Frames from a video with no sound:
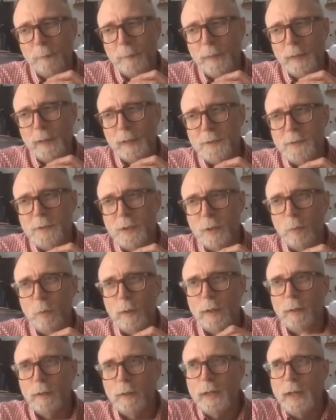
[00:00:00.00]
And so
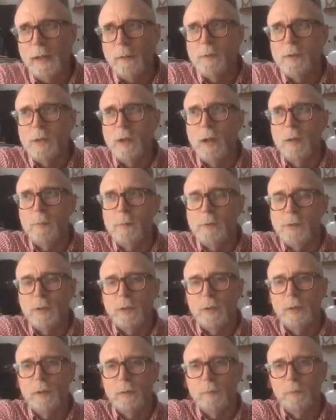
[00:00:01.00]
when it came time
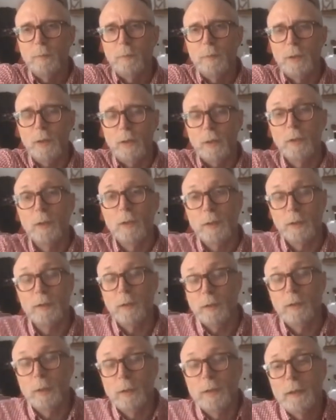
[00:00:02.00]
to, you know, look
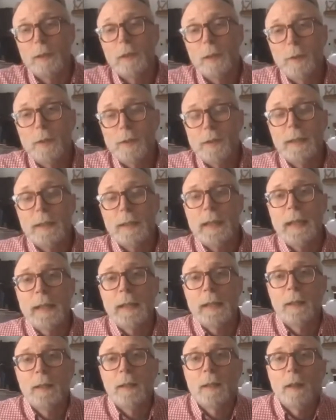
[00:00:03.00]
at the lyrics
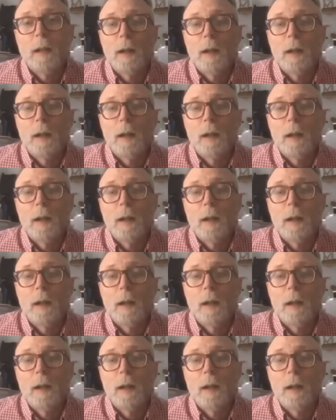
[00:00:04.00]
again,